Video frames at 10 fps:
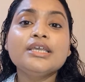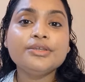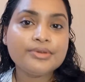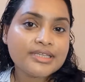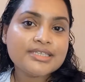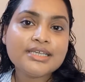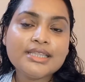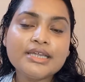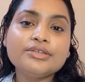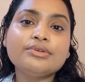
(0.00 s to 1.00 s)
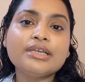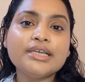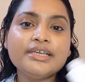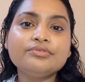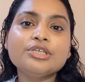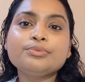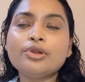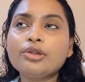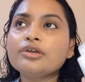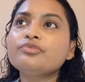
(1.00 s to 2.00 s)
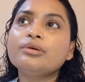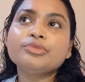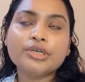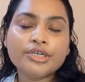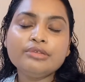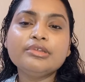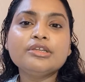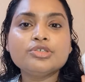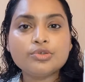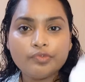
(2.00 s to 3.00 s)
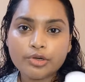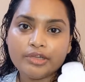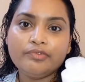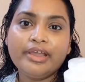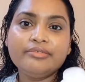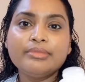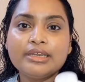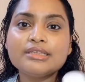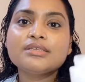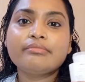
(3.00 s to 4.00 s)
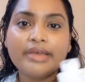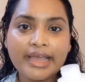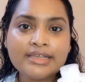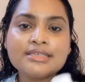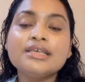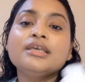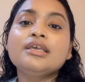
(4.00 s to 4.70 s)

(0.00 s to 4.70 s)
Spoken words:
you can see that you can leave this product from 30 minutes to 45 minutes max.